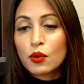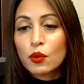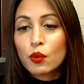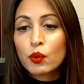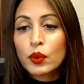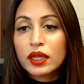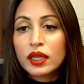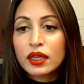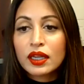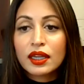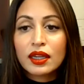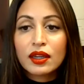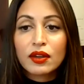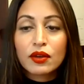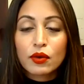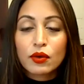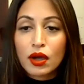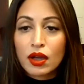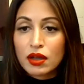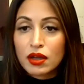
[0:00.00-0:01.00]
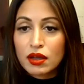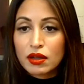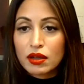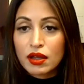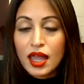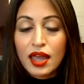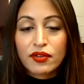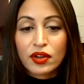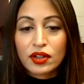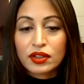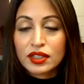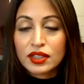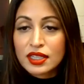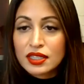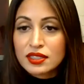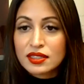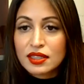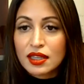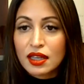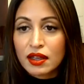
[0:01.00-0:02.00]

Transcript: We have a list